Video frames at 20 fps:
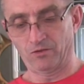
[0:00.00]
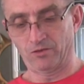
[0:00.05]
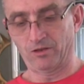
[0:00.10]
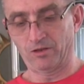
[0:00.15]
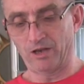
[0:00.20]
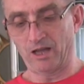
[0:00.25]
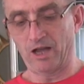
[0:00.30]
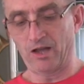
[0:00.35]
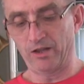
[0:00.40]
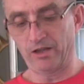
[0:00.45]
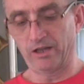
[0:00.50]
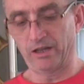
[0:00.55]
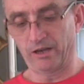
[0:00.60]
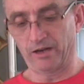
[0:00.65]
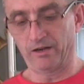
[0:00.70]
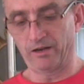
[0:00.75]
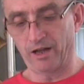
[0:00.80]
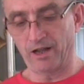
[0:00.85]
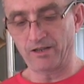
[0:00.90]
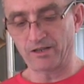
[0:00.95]
So now you
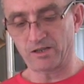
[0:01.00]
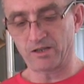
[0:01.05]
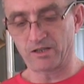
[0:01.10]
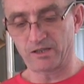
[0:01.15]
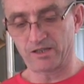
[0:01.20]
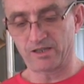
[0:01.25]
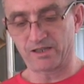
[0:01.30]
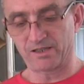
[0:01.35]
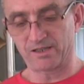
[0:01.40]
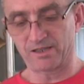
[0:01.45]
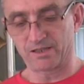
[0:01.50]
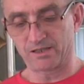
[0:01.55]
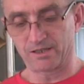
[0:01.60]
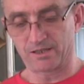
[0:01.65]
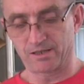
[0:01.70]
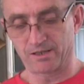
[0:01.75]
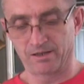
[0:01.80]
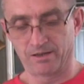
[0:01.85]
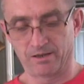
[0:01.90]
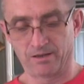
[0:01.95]
get a nice
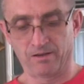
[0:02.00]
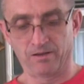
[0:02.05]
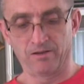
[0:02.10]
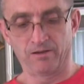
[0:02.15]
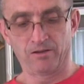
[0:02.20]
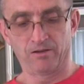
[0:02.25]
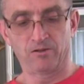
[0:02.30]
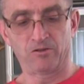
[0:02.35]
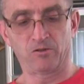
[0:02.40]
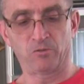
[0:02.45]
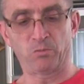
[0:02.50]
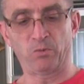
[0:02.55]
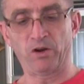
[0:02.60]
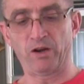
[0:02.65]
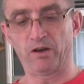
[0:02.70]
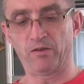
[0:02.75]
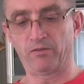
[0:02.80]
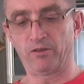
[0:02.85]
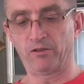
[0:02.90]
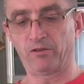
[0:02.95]
consistent
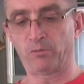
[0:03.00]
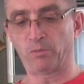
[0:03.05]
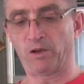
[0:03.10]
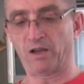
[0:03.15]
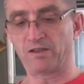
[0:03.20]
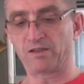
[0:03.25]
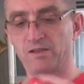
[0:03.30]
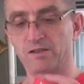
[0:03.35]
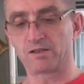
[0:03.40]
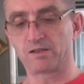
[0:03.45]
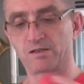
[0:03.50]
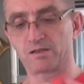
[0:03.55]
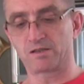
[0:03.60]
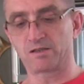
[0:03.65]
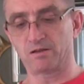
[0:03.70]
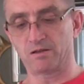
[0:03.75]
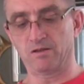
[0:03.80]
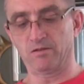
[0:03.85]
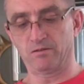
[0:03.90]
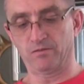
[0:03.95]
spread of the
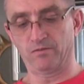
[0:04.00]
spices